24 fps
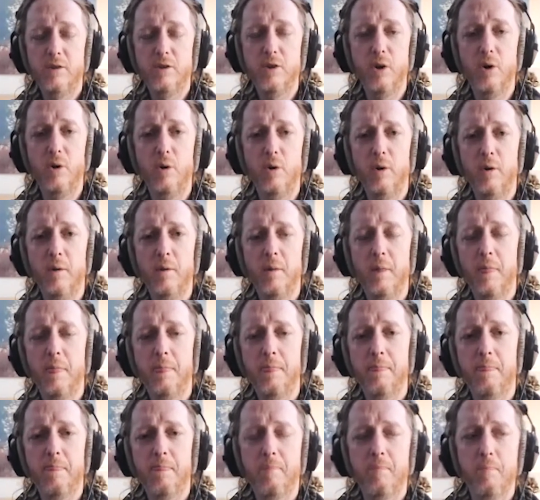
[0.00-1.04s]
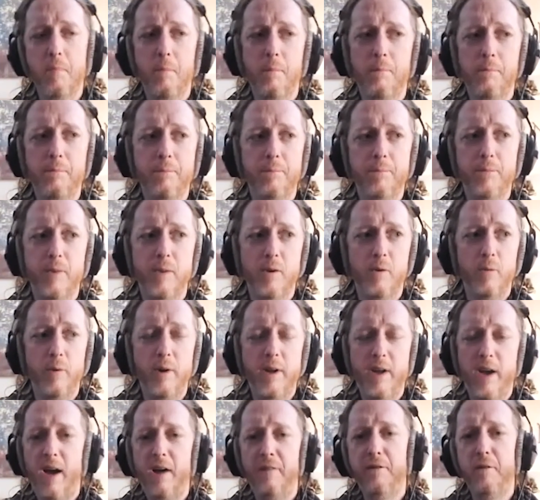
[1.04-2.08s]
So
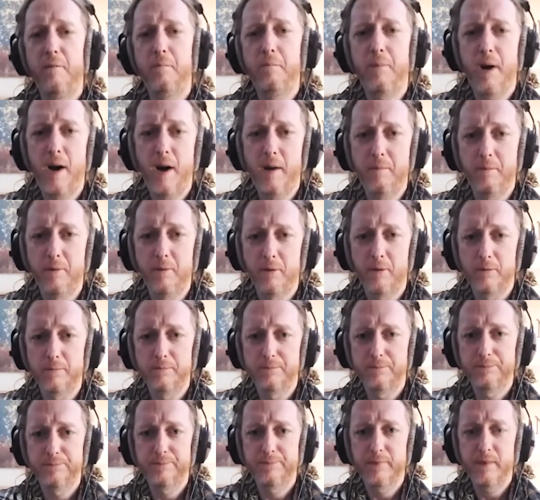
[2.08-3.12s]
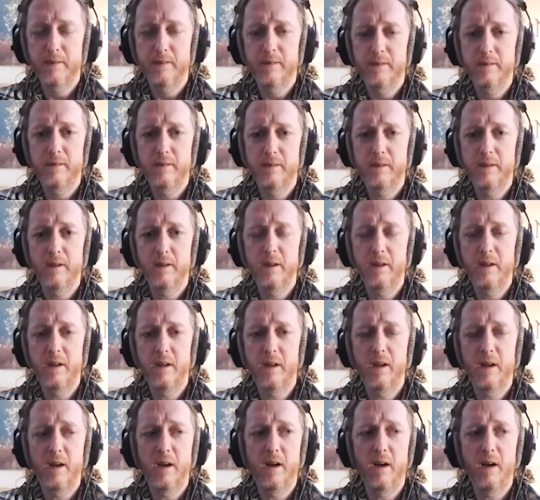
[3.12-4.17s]
we have a Bible,
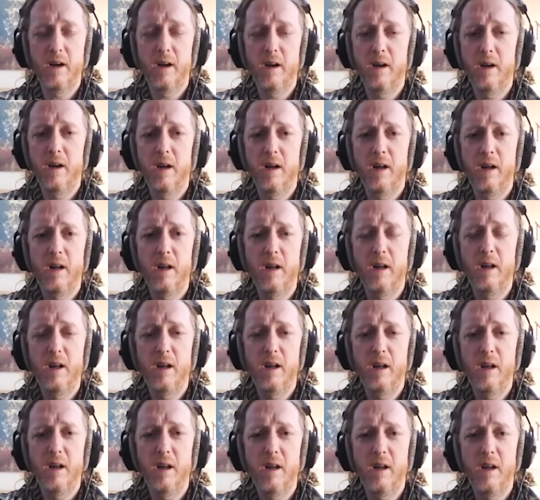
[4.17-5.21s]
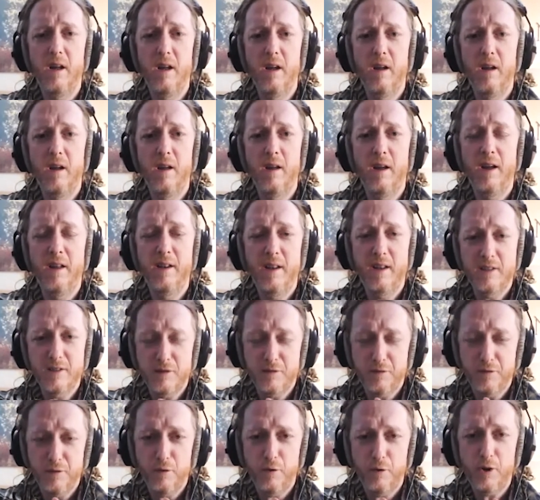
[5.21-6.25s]
uh, and
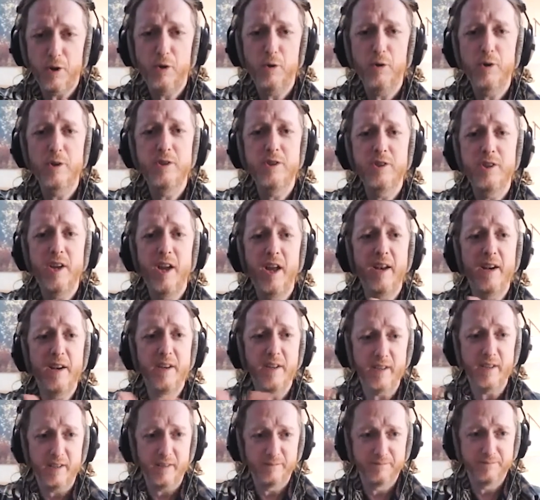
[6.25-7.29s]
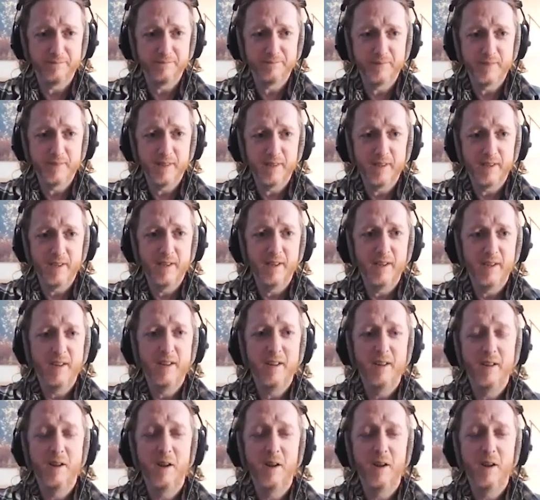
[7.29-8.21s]
that's for Christianity. Mm-hmm.